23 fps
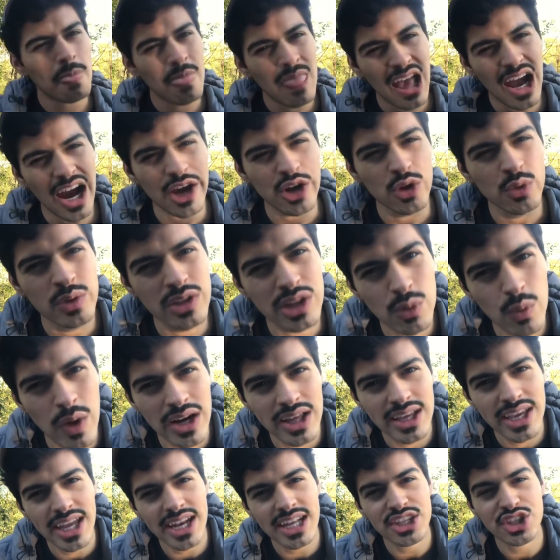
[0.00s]
I don't really want to
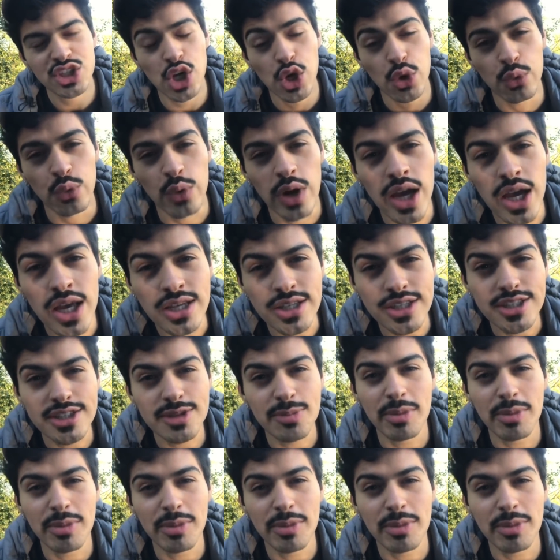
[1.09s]
get into race,